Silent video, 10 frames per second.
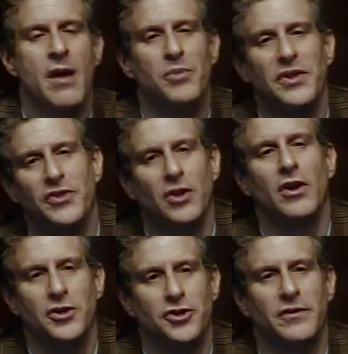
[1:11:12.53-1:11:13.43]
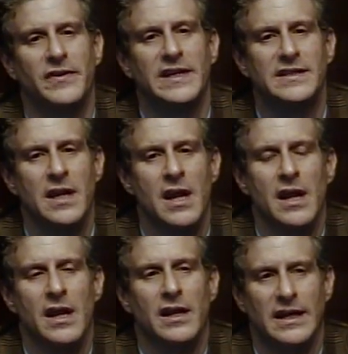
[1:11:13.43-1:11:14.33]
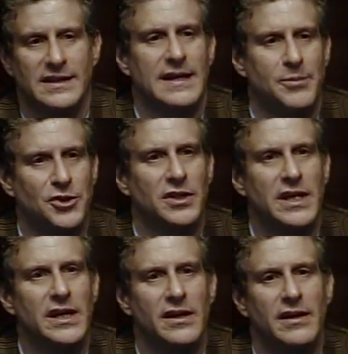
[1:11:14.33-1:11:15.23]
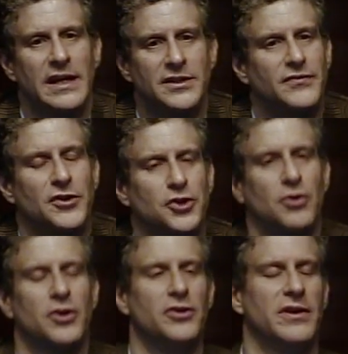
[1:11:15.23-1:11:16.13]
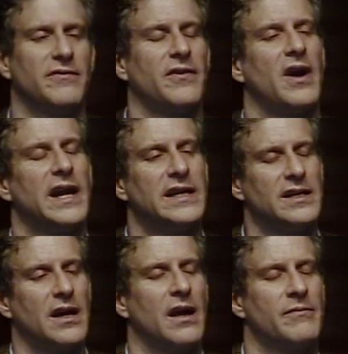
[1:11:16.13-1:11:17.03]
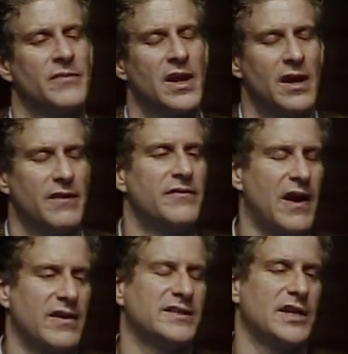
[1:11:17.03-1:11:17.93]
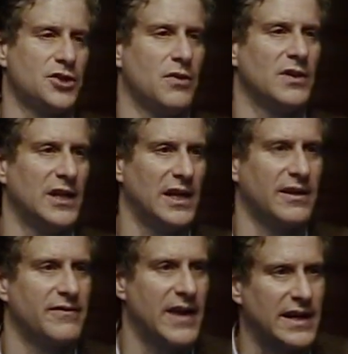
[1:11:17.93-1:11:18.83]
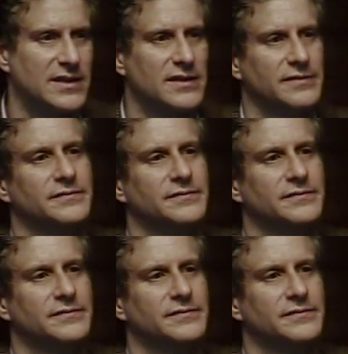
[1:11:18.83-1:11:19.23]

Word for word: but the long and short of it is conceptually it's for sure you can find um, variants that show allelic effects.